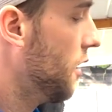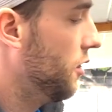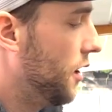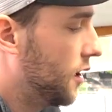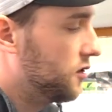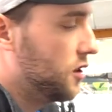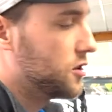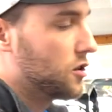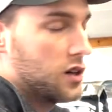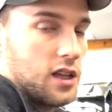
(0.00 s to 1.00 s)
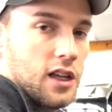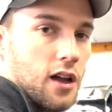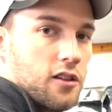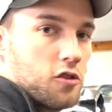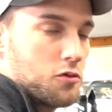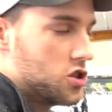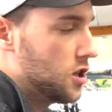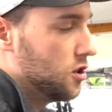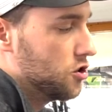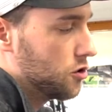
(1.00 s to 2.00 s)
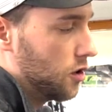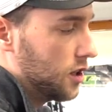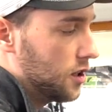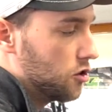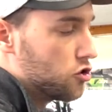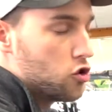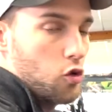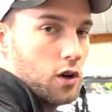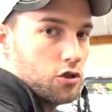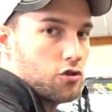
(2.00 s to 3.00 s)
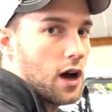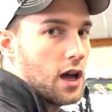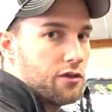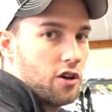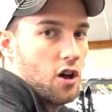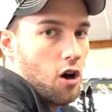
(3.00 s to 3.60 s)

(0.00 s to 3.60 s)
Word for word: The next thing you're going to get on this machine is you're going to get the two-wheel drive,